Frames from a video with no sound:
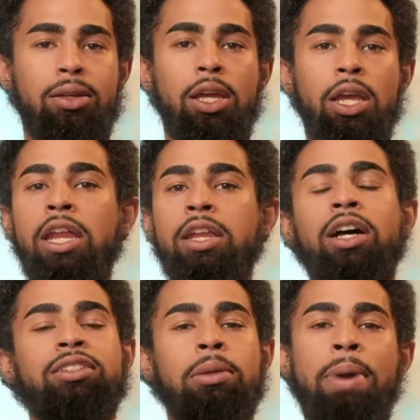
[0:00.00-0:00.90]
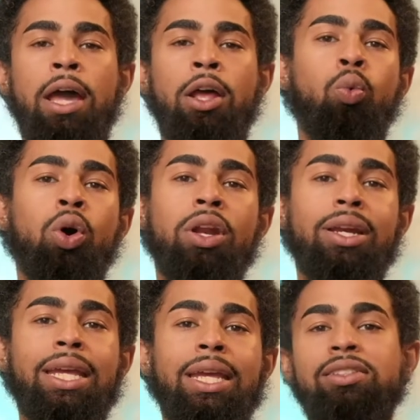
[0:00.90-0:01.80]
It doesn't matter what it
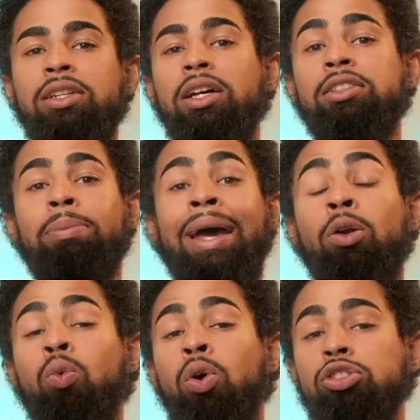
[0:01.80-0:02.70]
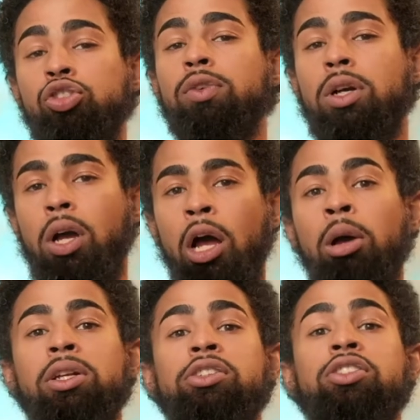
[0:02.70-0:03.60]
is, it doesn't matter what you've
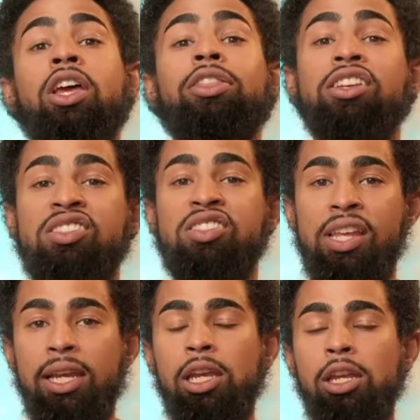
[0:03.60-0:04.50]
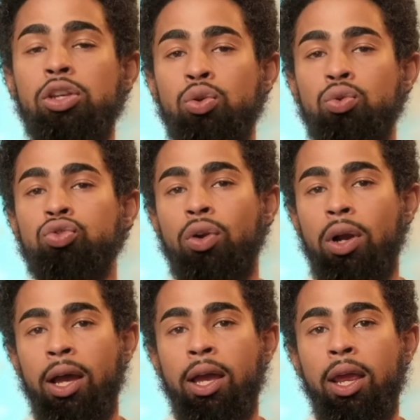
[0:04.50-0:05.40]
accomplished. The second you
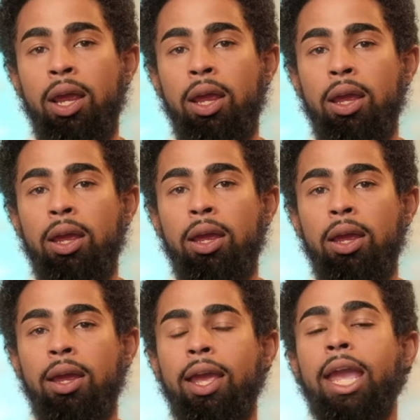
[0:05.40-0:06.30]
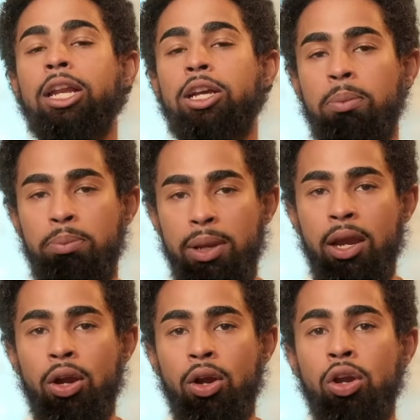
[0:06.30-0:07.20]
try and
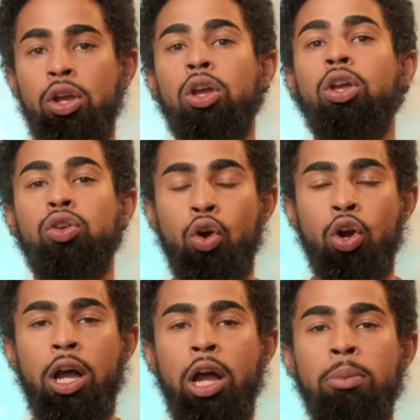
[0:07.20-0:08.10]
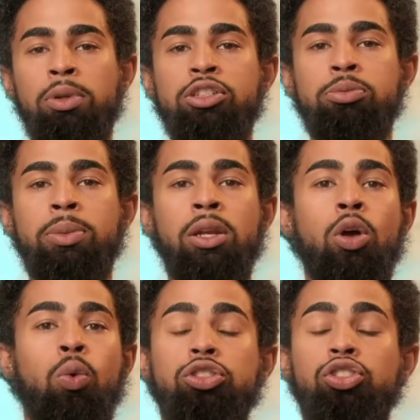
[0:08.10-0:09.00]
compare your accomplishment,
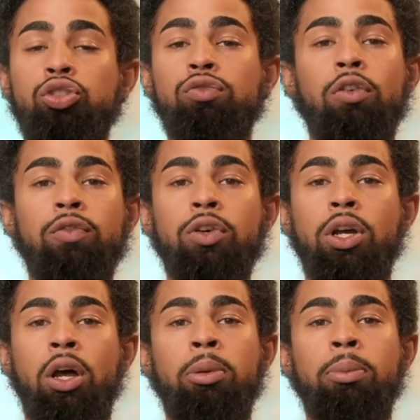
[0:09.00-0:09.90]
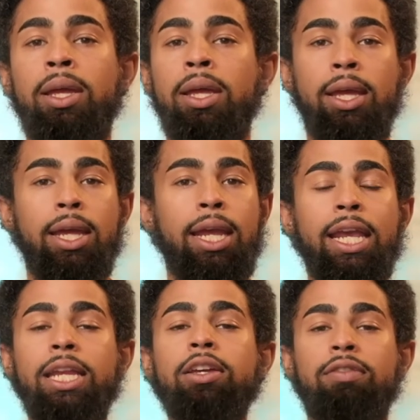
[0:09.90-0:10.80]
what you've overcome,
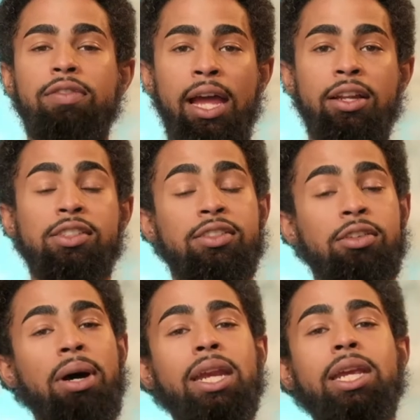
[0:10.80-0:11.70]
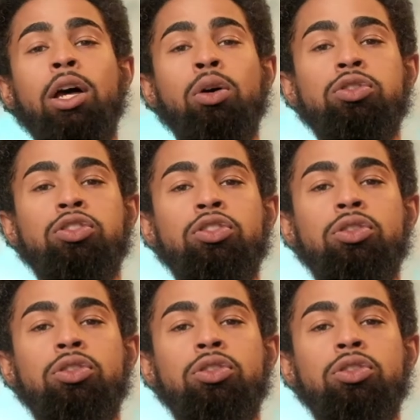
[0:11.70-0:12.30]
any of that to somebody else,